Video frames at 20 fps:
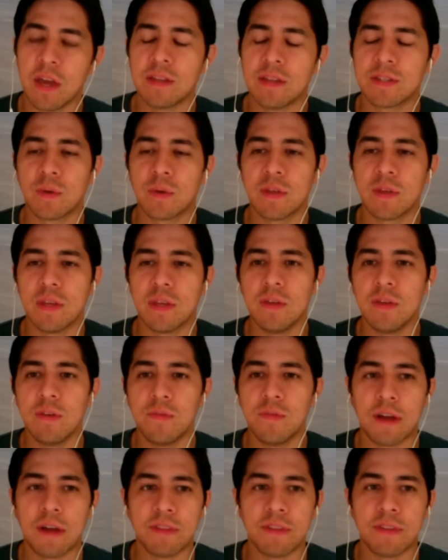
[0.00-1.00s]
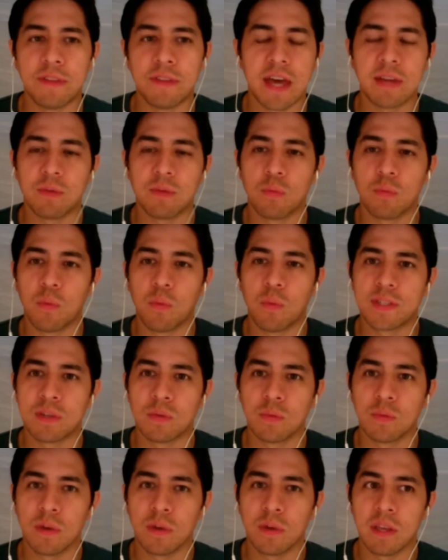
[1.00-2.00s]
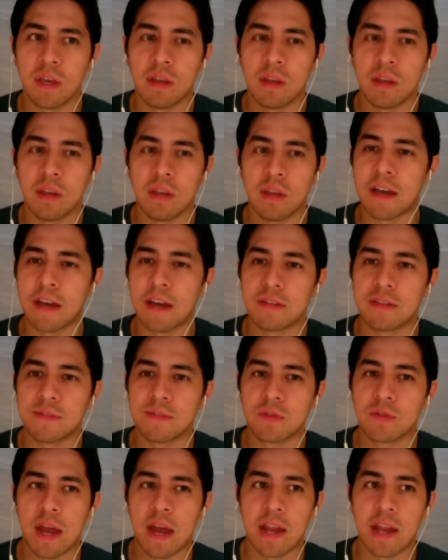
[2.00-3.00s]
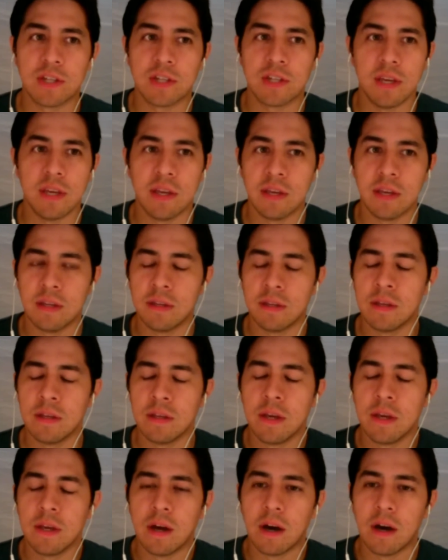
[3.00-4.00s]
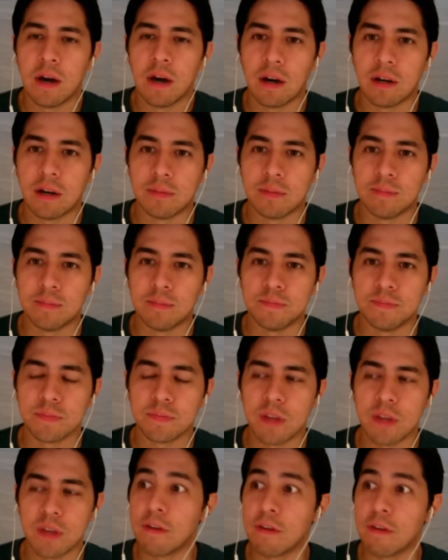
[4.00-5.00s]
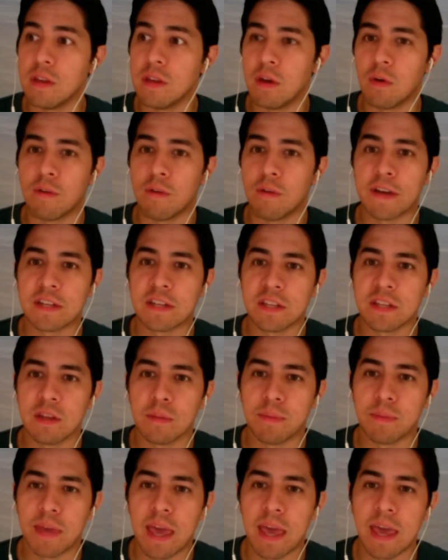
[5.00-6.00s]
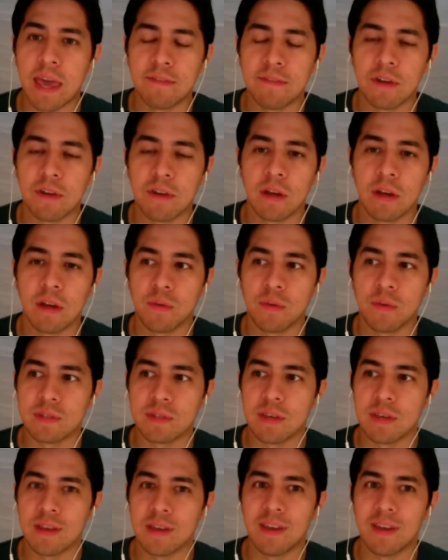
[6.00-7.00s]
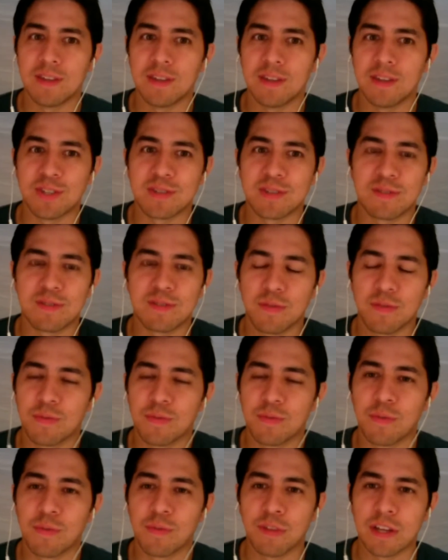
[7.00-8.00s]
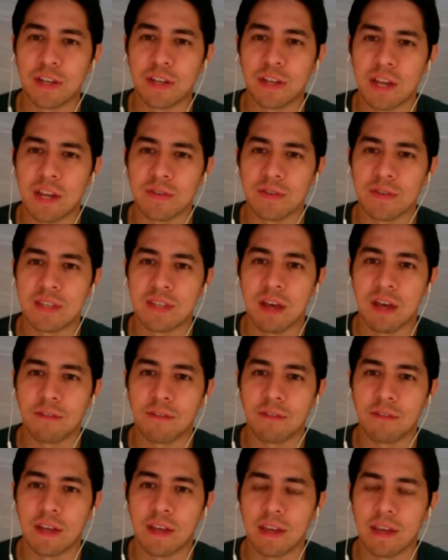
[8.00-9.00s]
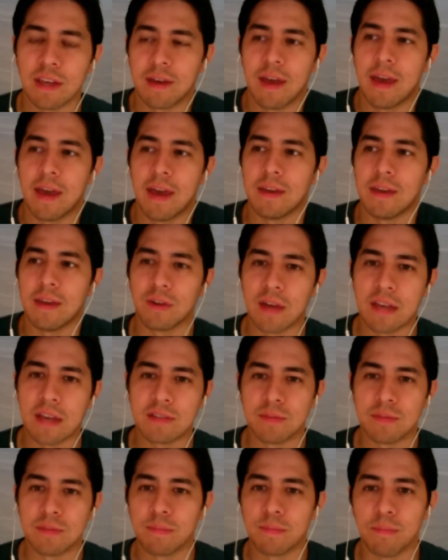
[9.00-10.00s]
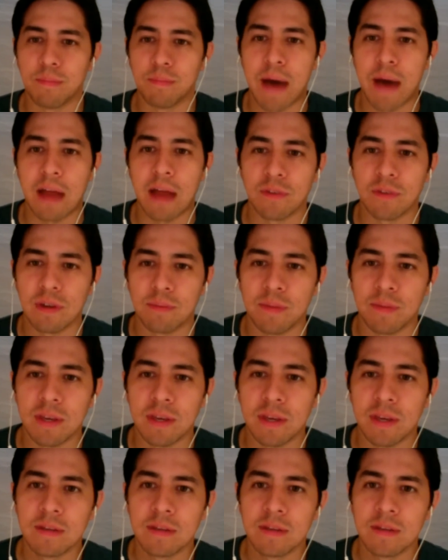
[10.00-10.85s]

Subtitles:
so you found that wasn't really an effective strategy in affecting their behavior. It just reflected on yourself, like, hey, you guys are bothering me.